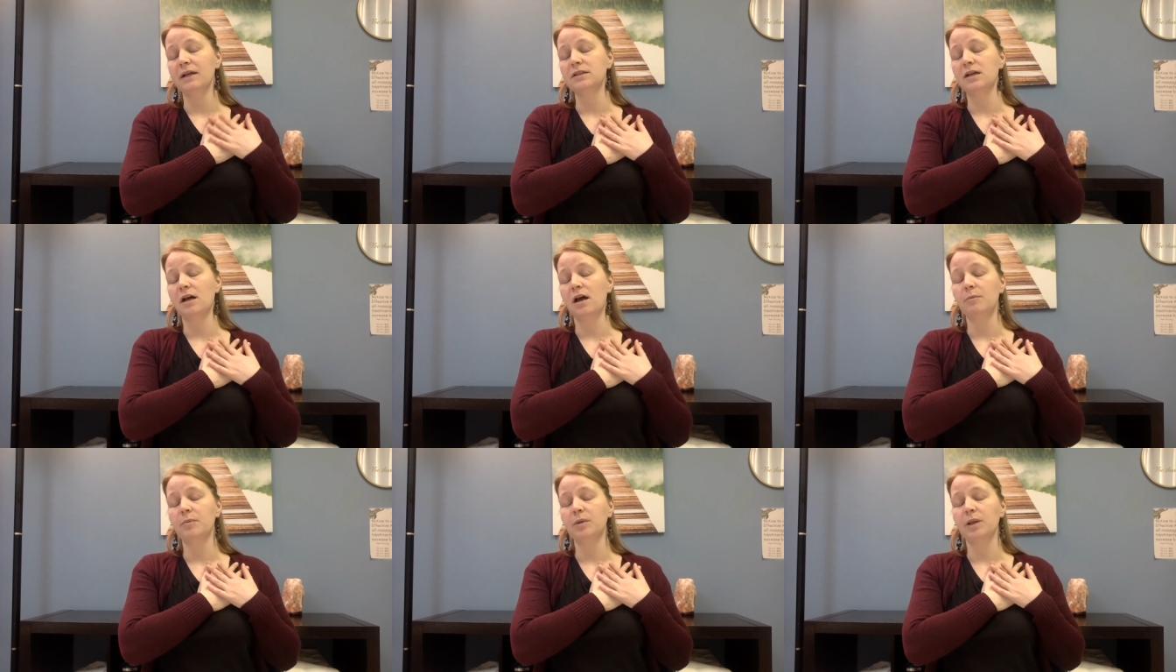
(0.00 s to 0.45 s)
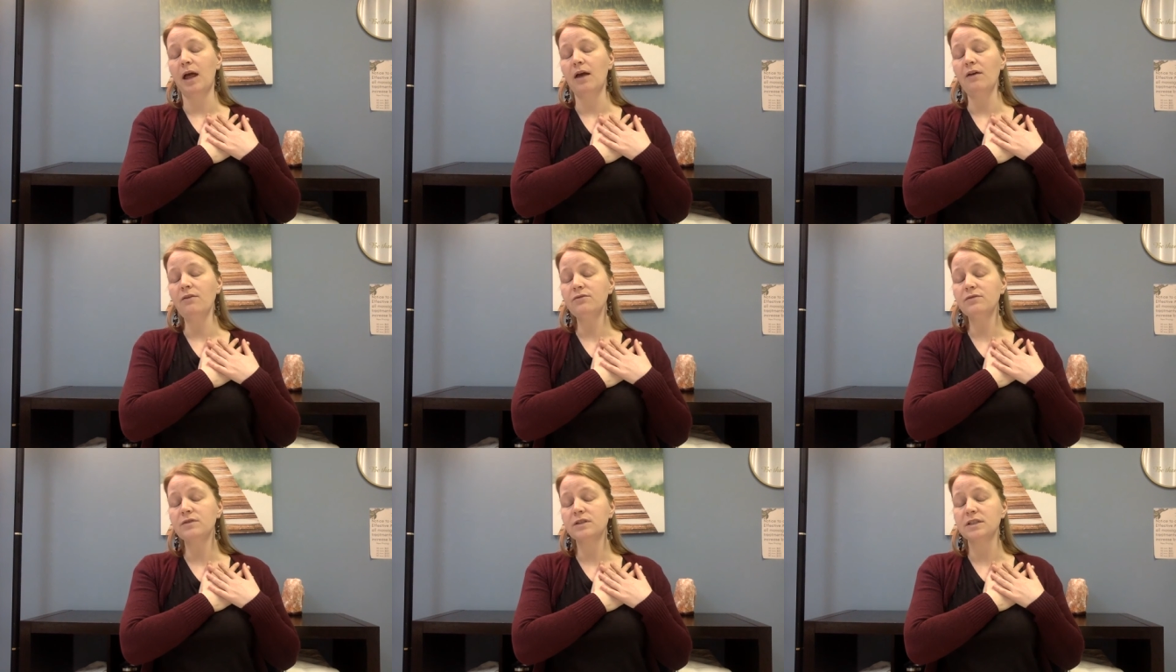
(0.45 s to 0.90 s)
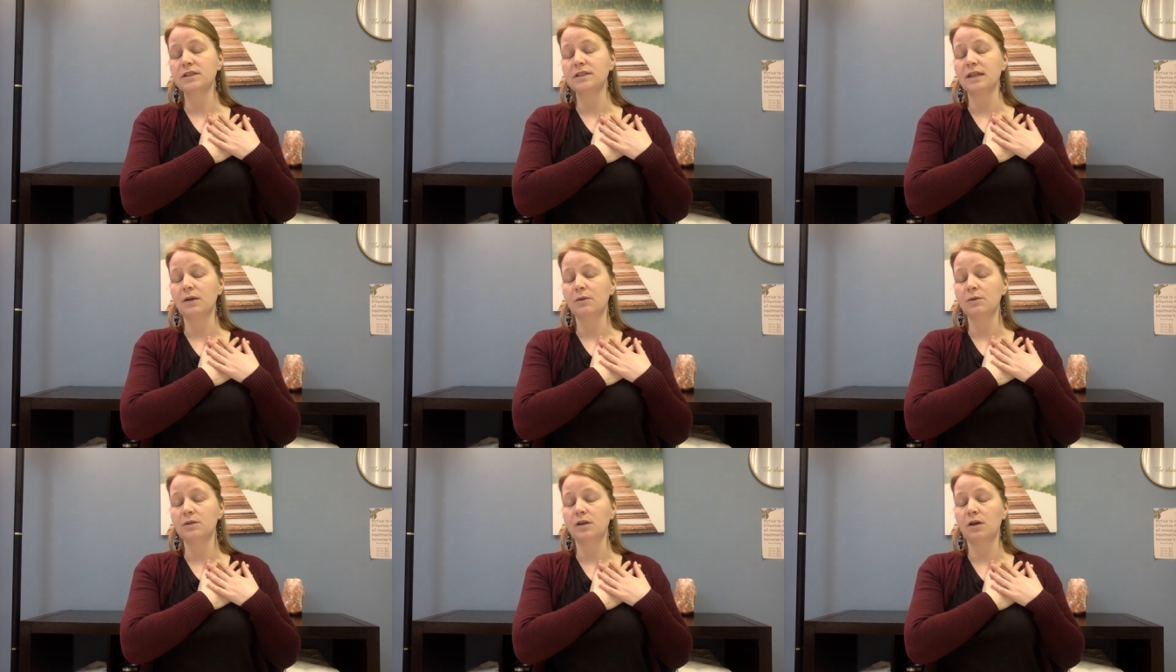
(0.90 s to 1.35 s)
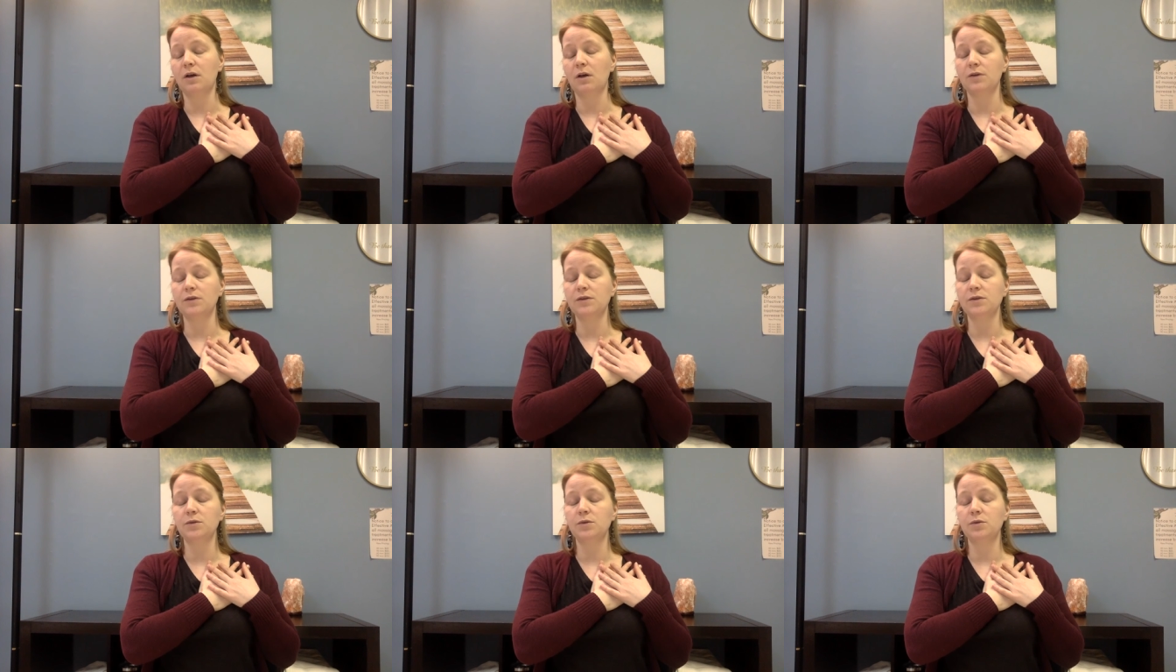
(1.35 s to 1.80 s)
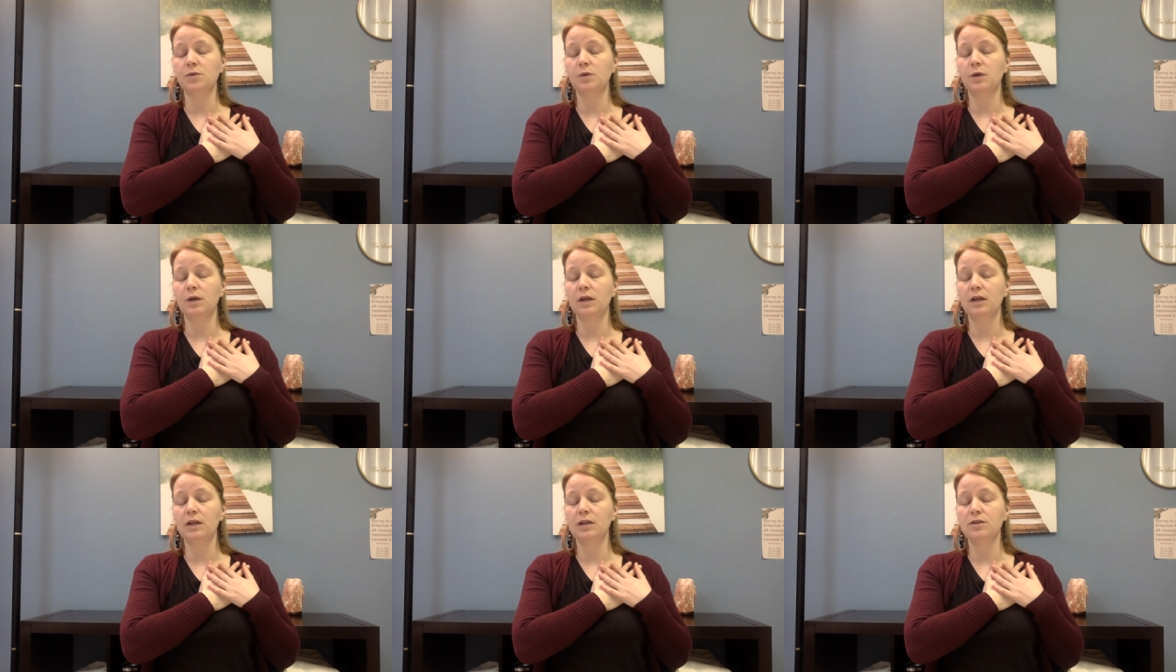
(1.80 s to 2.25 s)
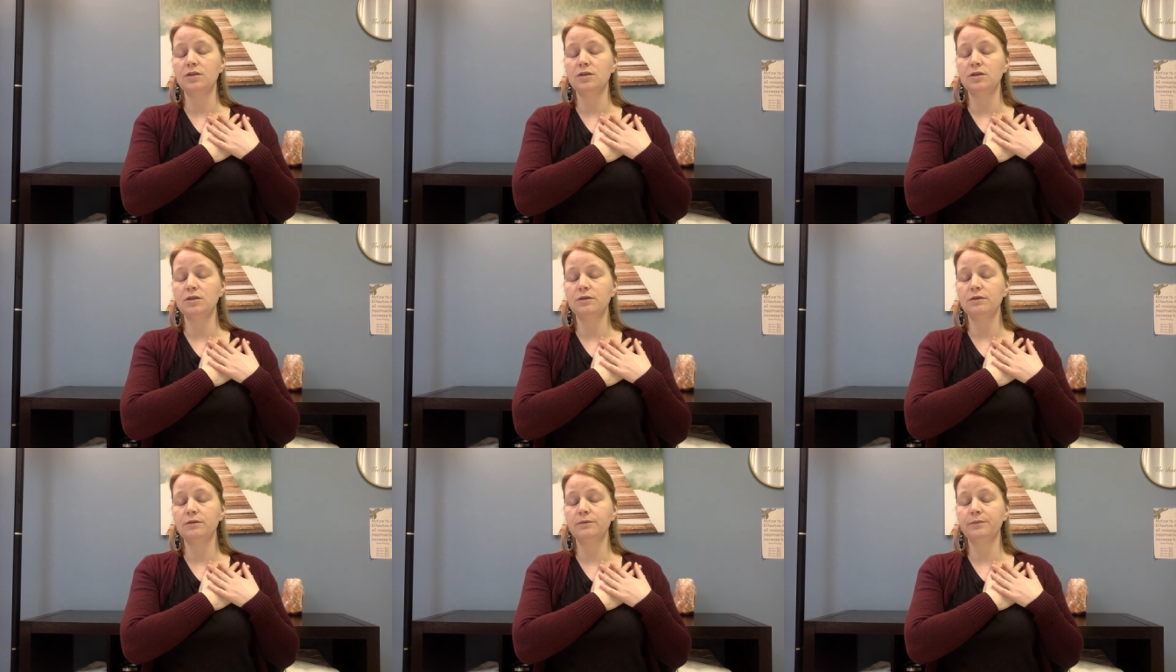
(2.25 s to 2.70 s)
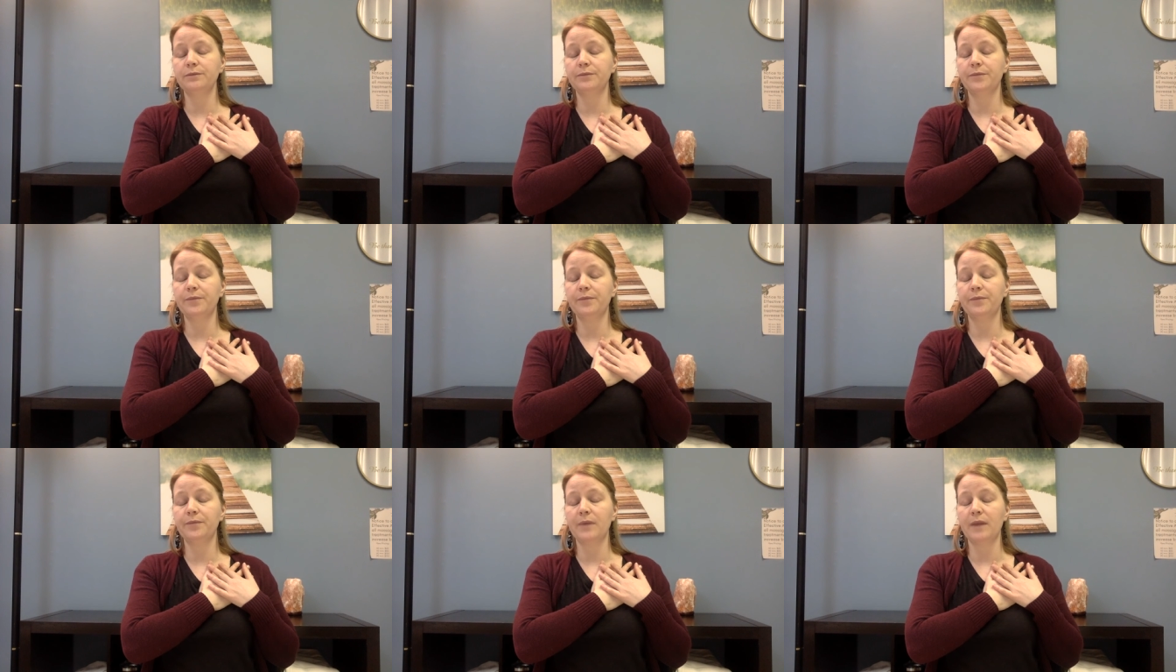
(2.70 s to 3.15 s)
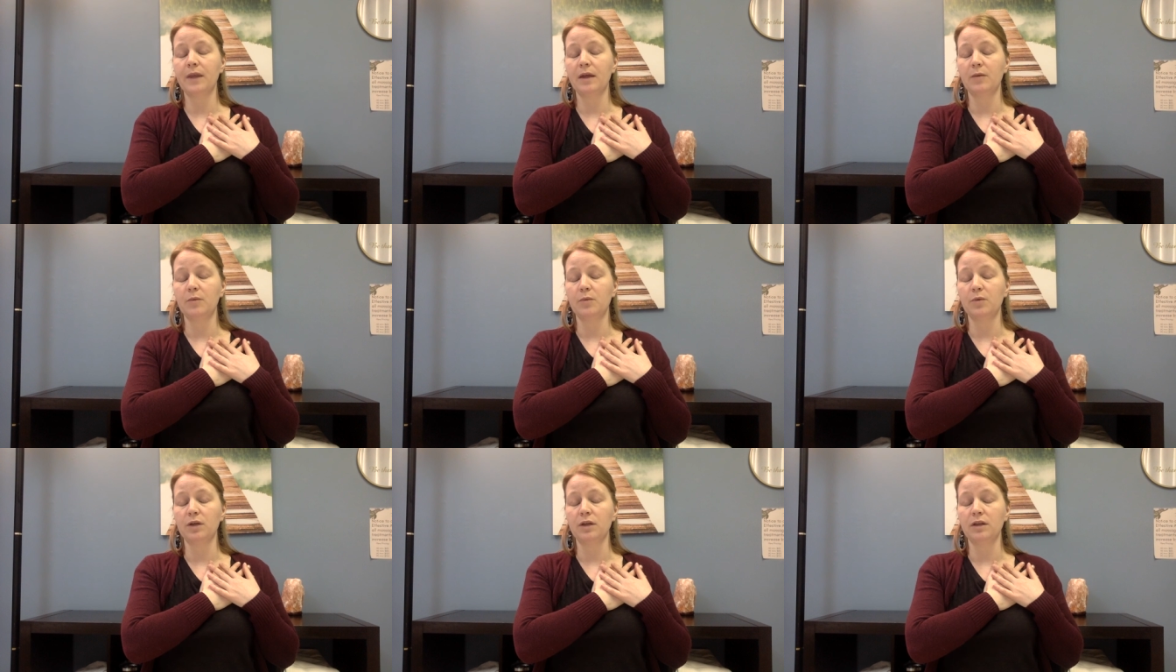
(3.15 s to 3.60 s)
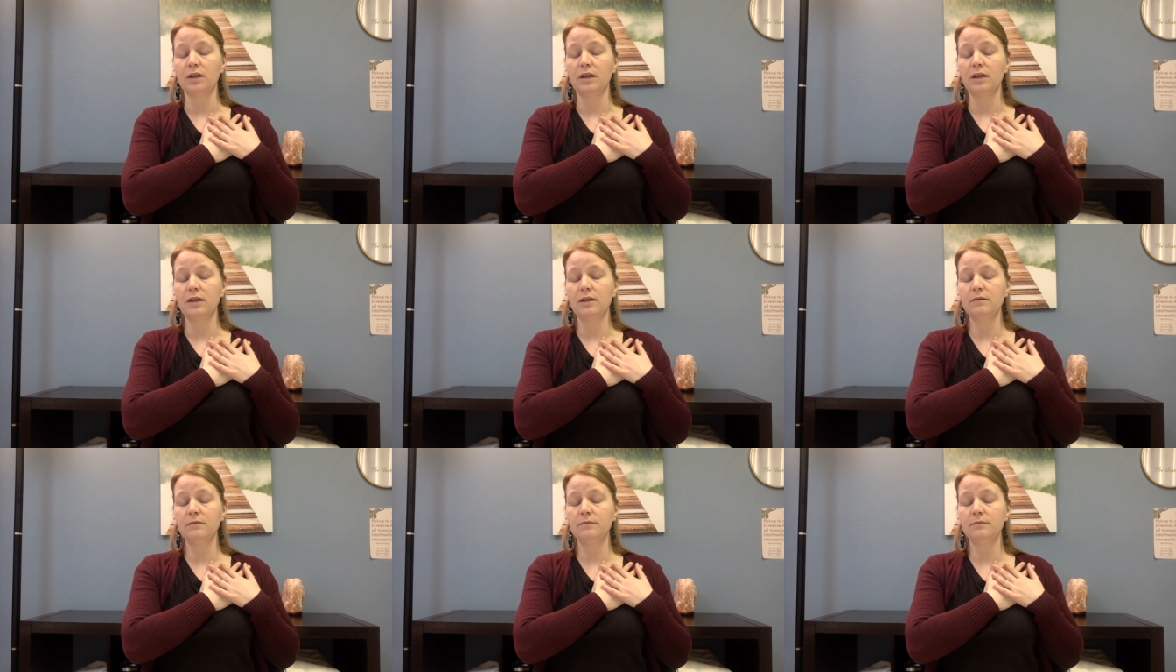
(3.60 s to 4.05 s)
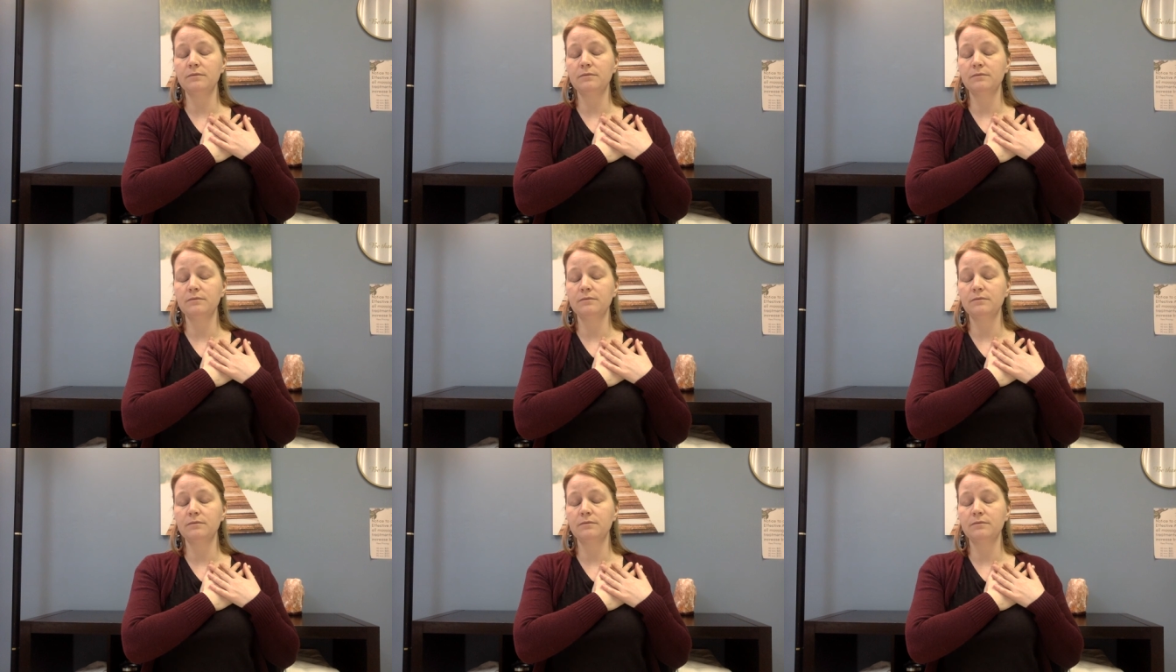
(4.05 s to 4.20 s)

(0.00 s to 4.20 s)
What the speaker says: top left because that was also an issue, and breathe in.